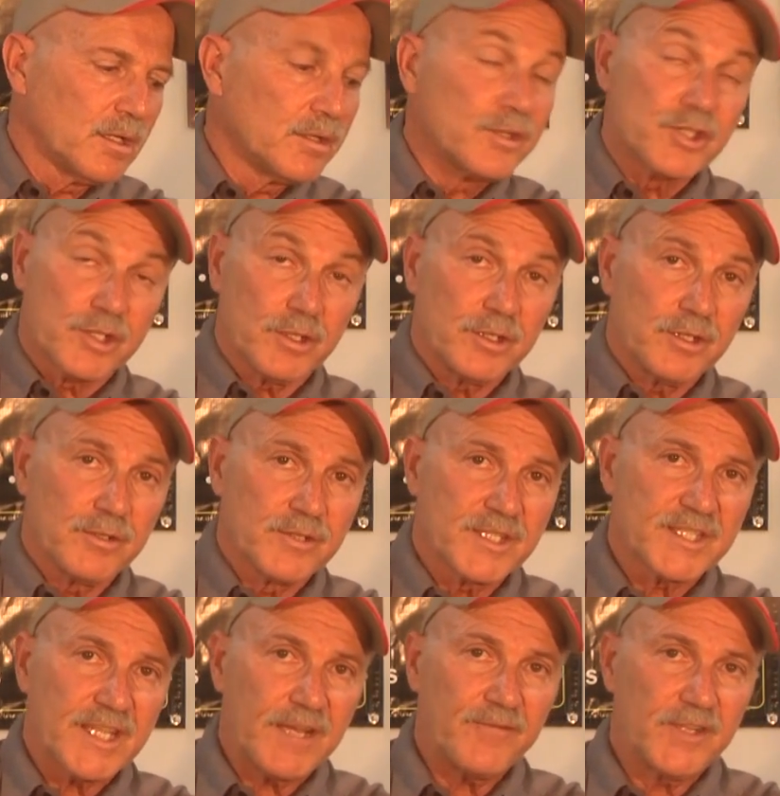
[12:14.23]
you should
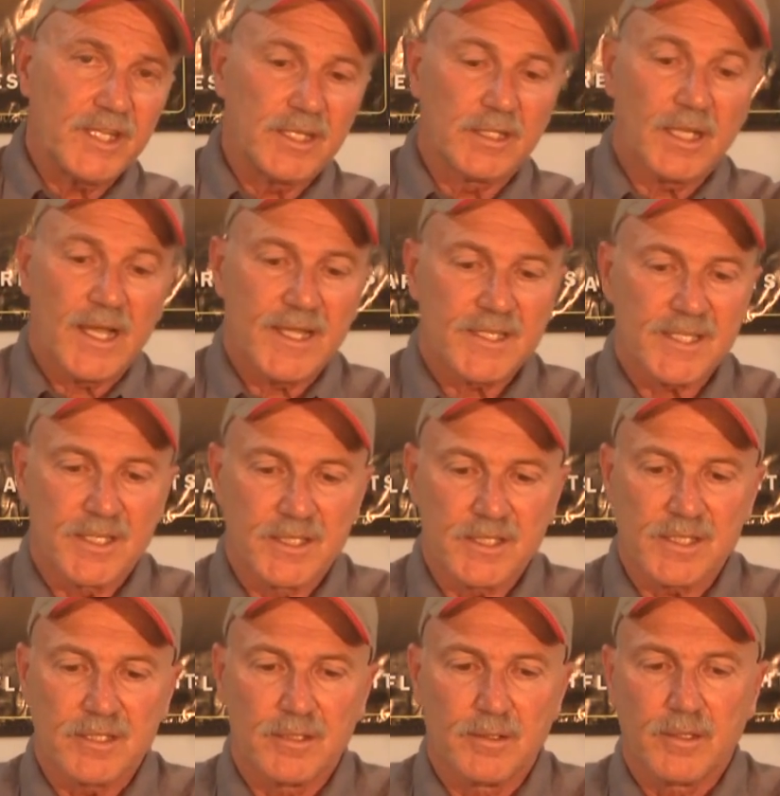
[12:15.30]
use safety
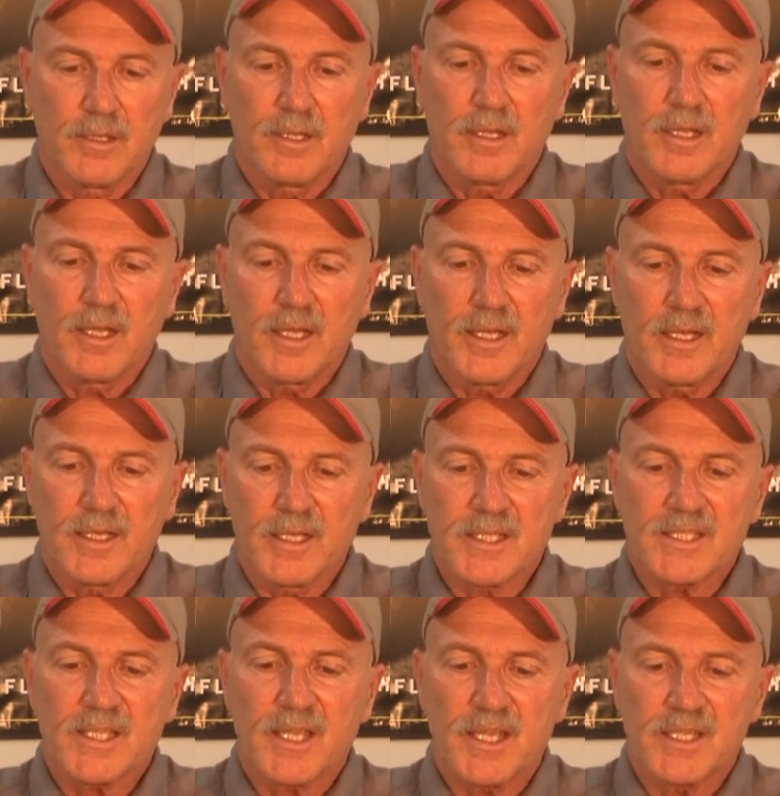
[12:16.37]
glasses. And in
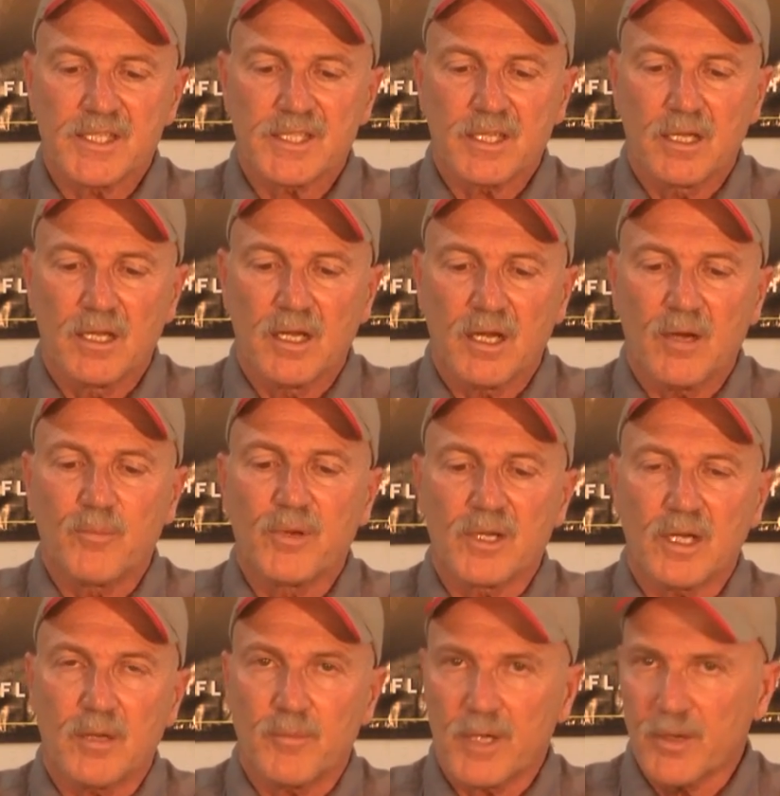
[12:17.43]
this case, I'll
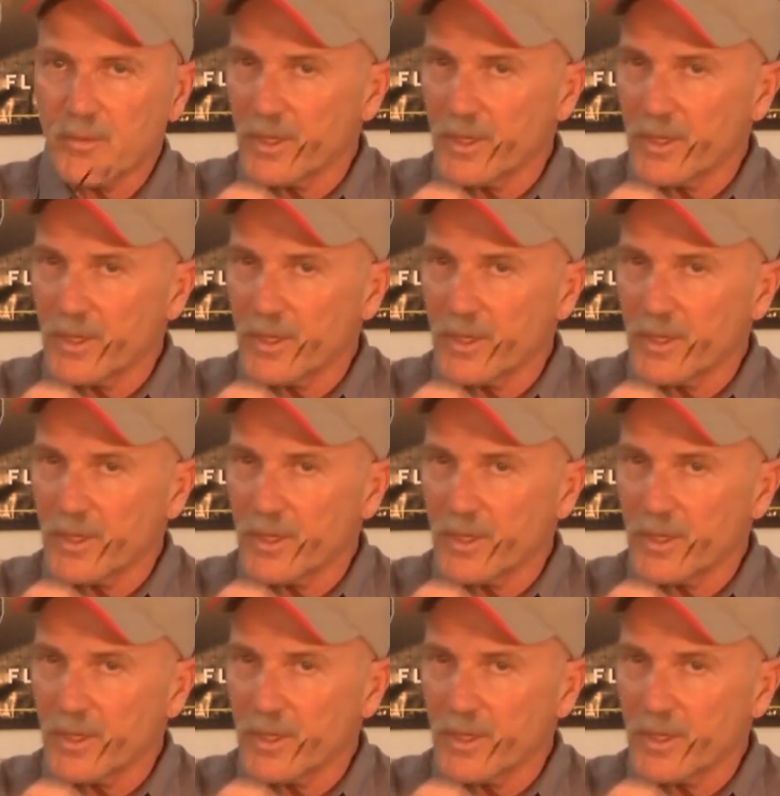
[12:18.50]
put on my